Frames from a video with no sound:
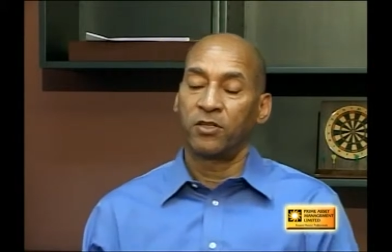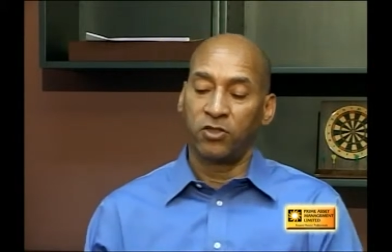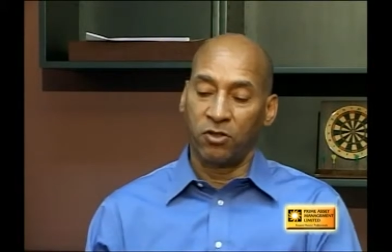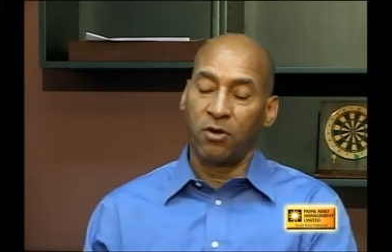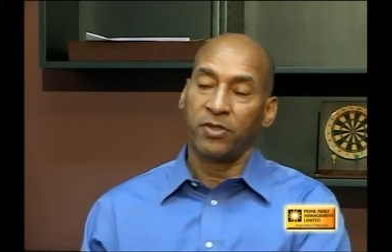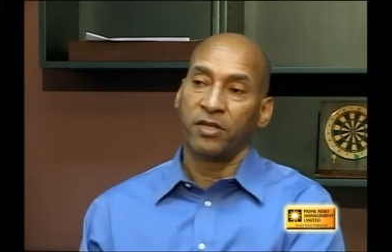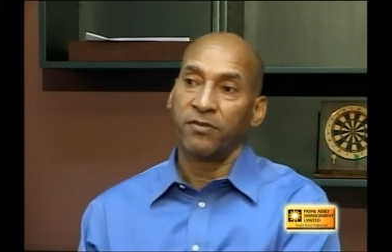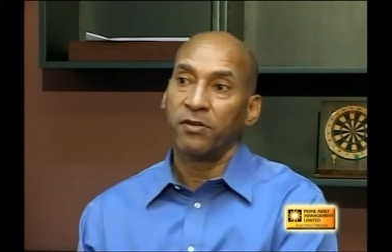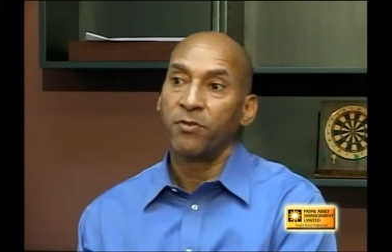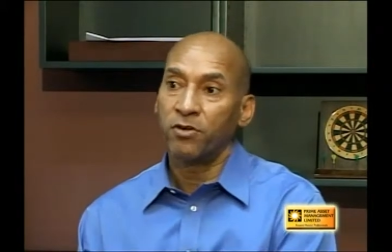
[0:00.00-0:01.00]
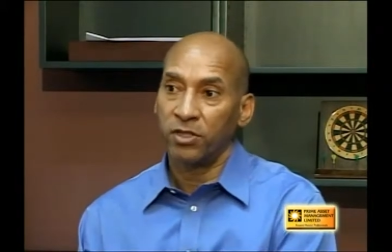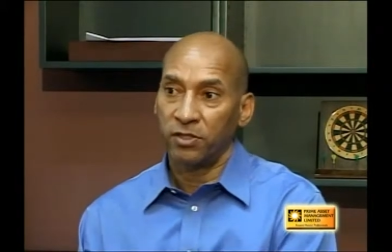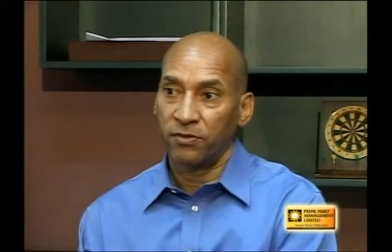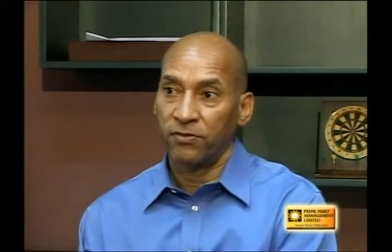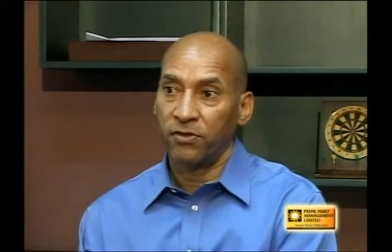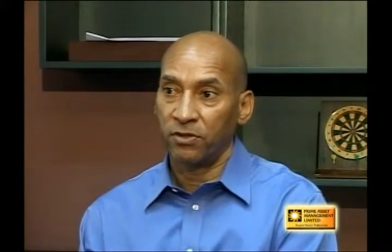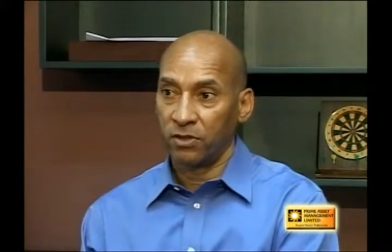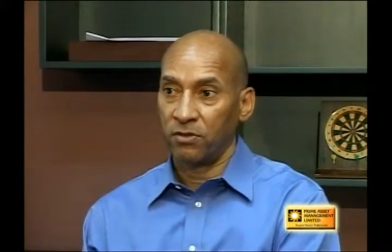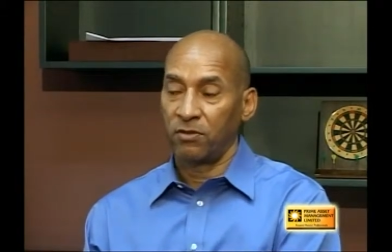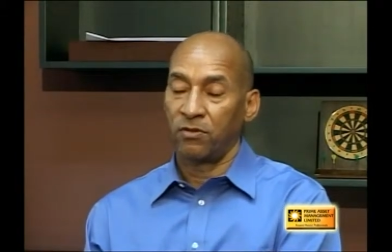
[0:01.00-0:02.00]
You should always have an emergency fund,
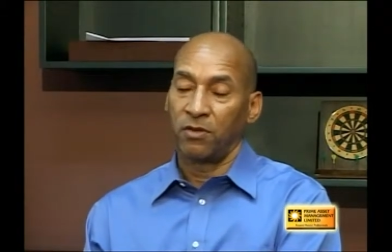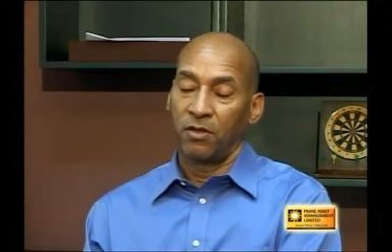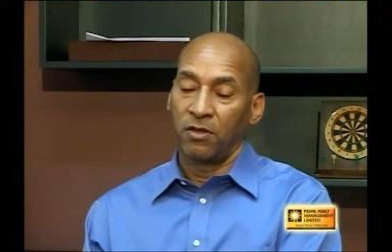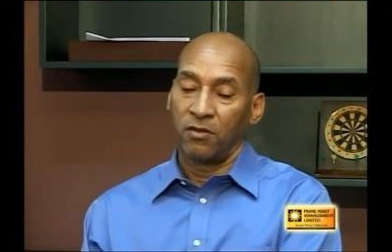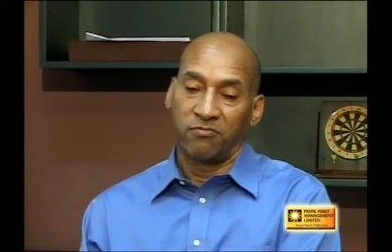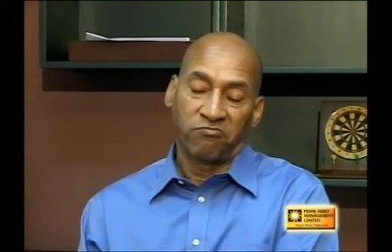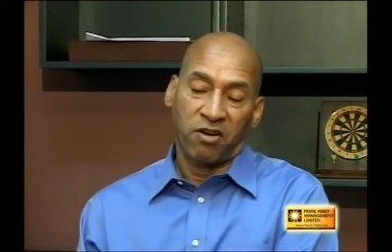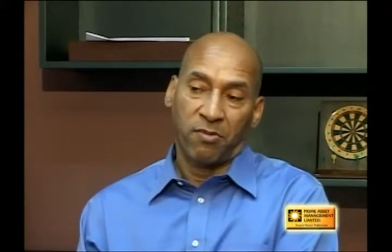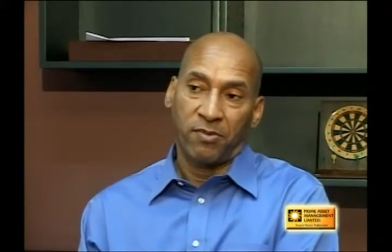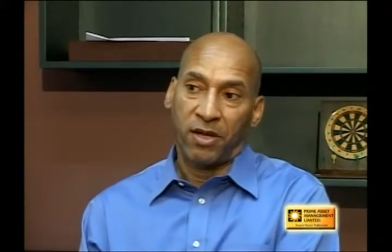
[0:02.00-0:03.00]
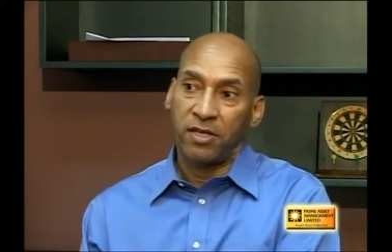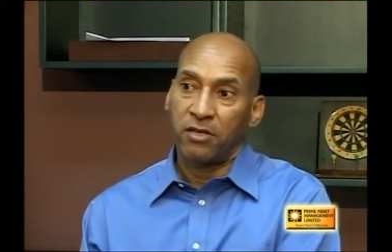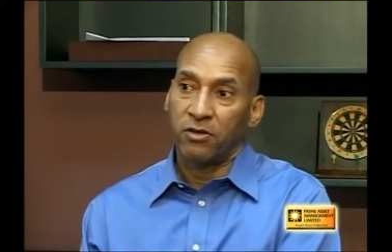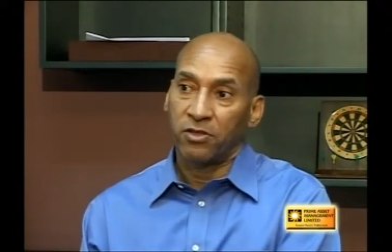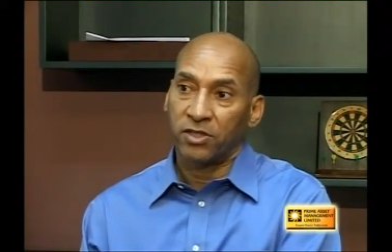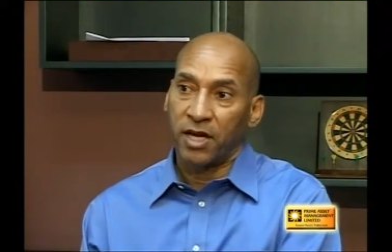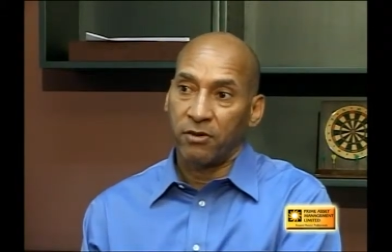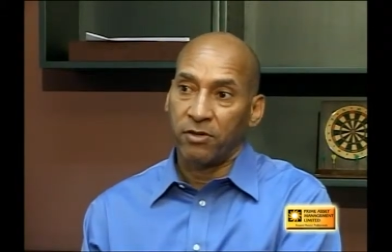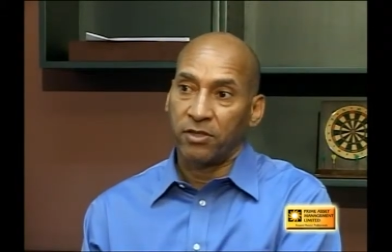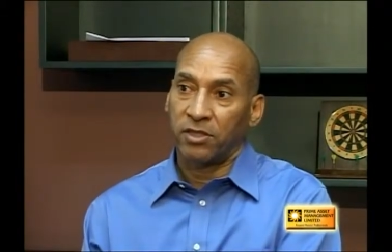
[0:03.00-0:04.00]
probably a year's
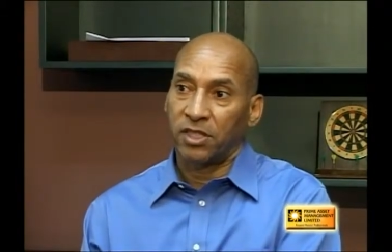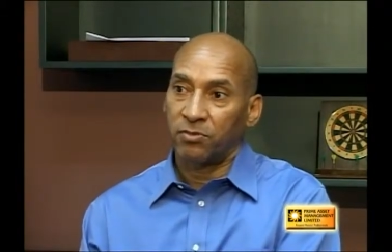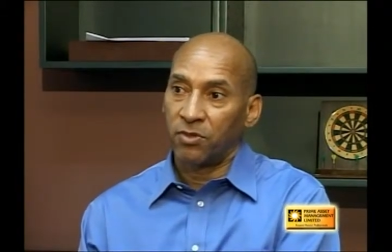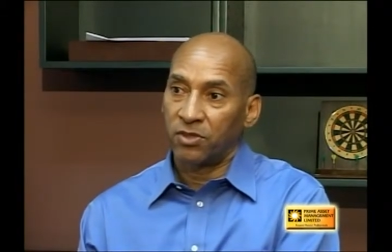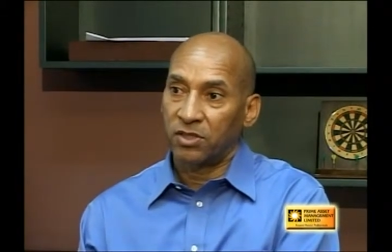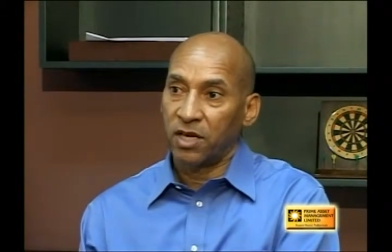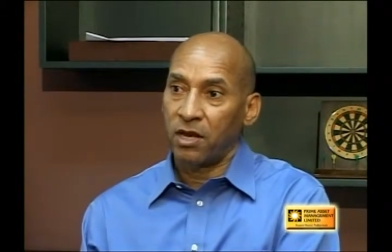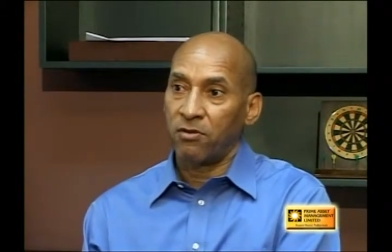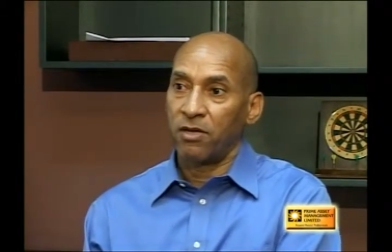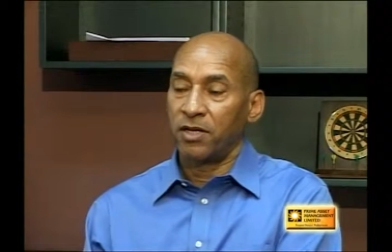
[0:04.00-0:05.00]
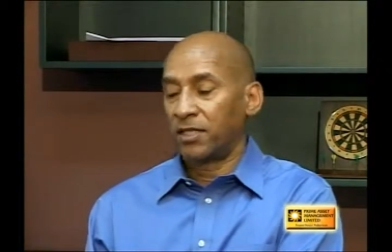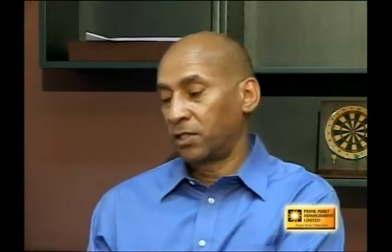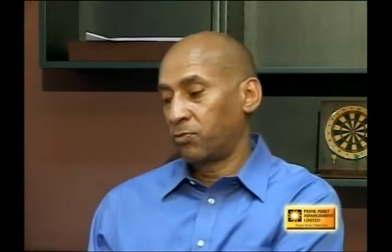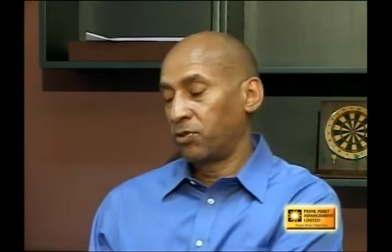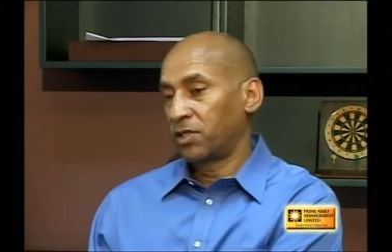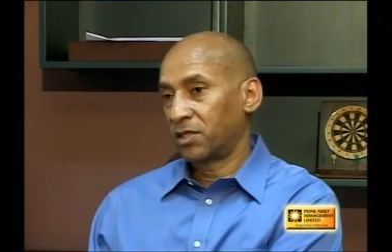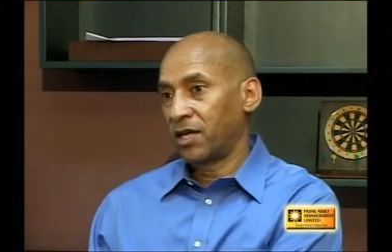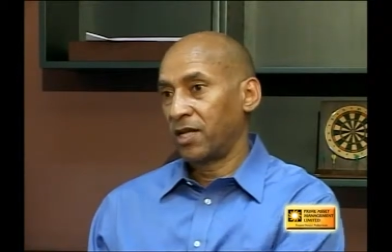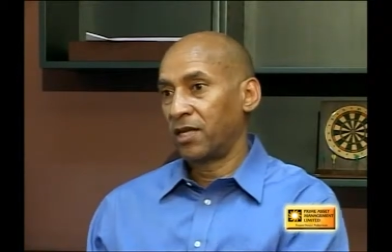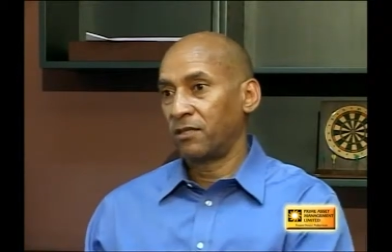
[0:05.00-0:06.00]
salary, 6 months' salary, that is put
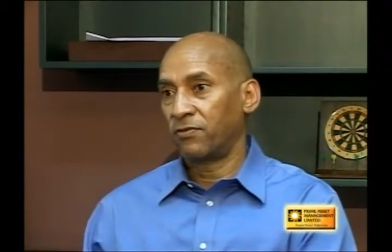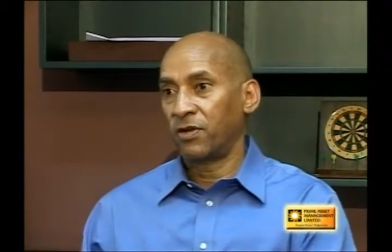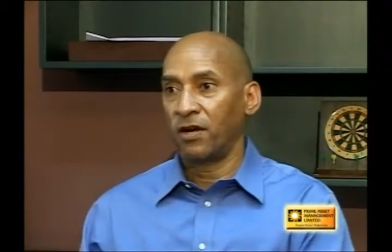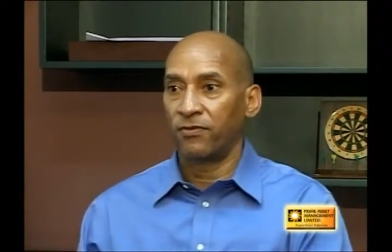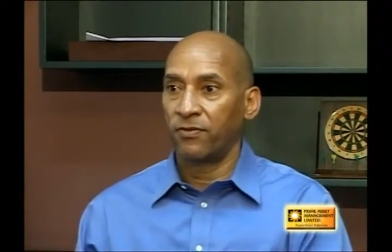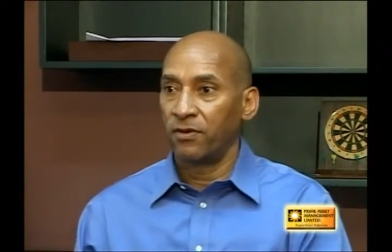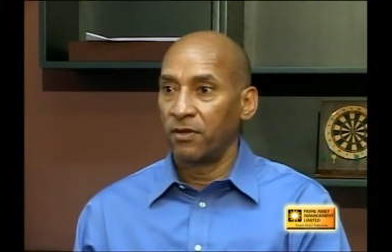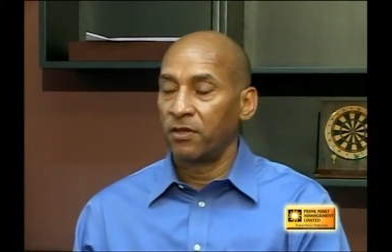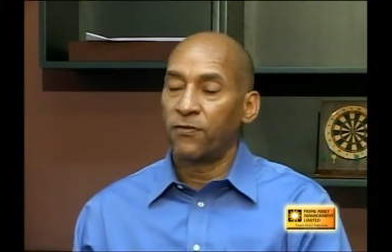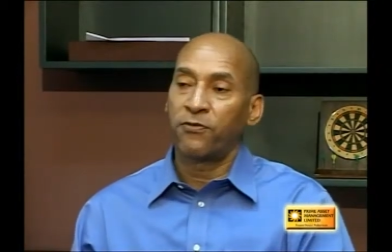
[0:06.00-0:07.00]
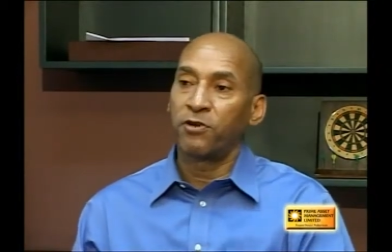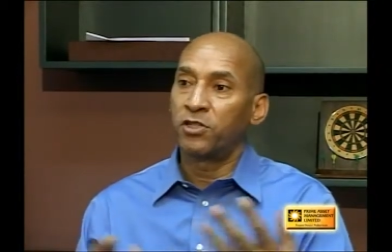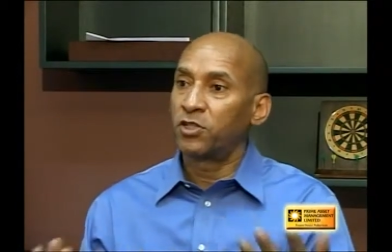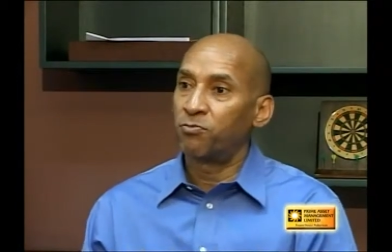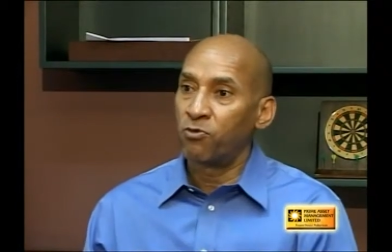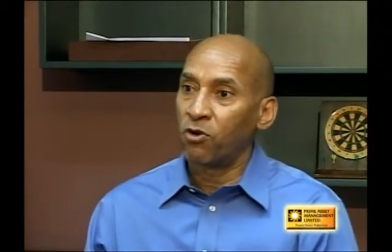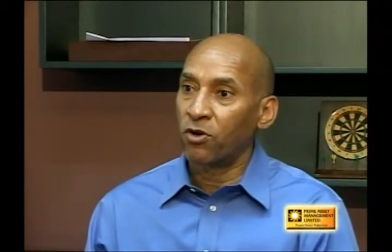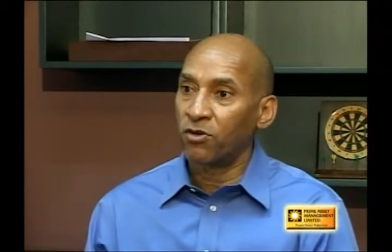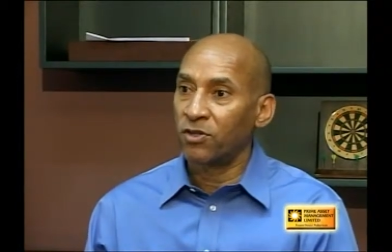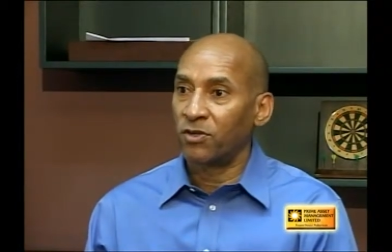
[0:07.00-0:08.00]
aside, that if you have the fridge
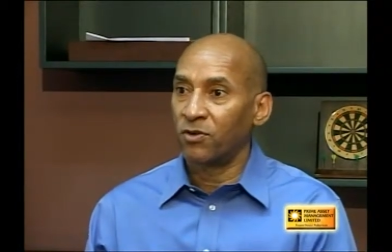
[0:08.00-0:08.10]
broke,